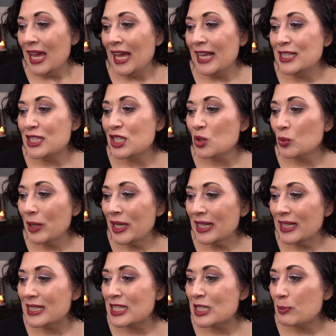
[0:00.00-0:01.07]
and sweet
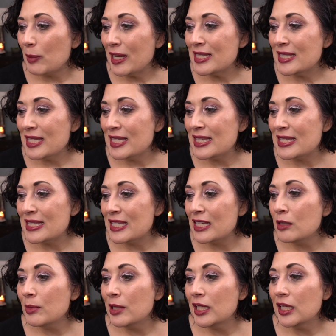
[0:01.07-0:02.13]
and spicy
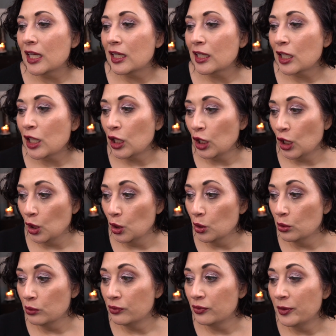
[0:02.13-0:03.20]
cinnamon and
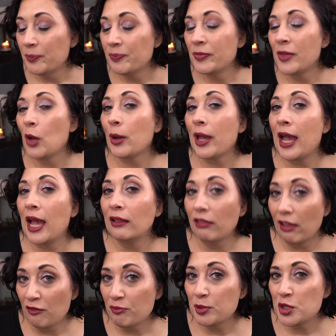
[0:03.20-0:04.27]
clove. Okay, I
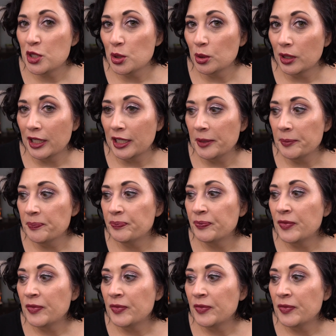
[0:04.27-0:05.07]
love patchouli.